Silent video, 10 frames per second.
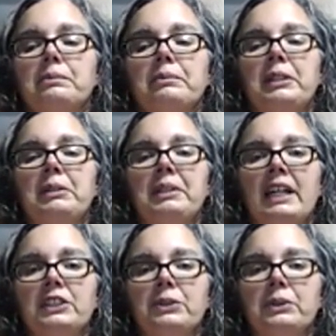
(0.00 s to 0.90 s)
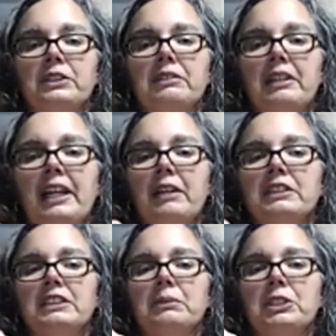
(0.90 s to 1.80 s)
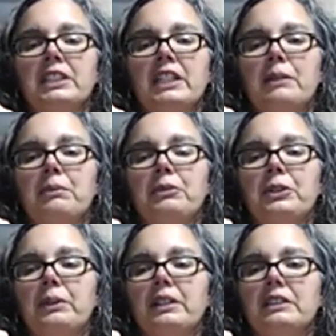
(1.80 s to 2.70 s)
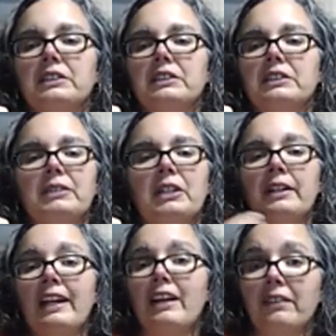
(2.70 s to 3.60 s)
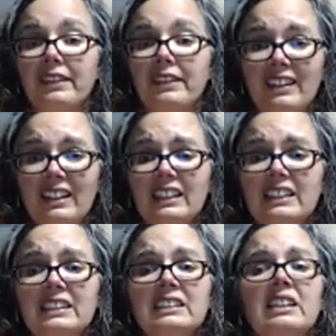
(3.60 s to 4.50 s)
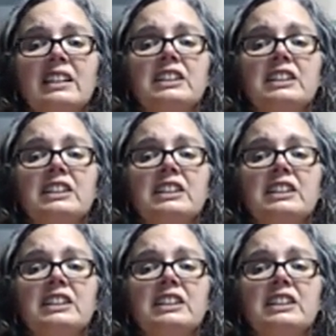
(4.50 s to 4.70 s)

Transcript: maybe not having so much time doing unhealthy things.